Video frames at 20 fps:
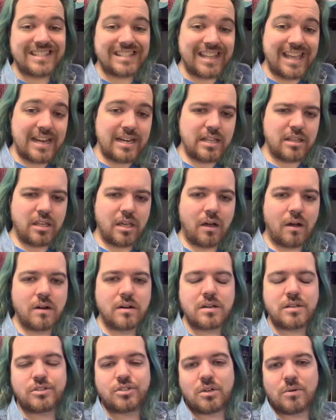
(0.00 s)
landing the
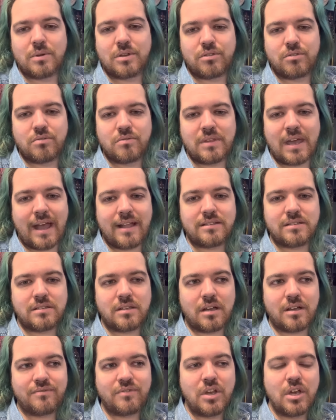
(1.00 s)
artist, going through that
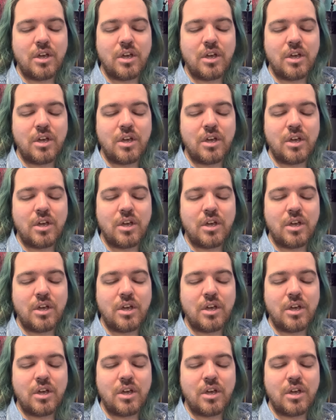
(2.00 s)
stuff.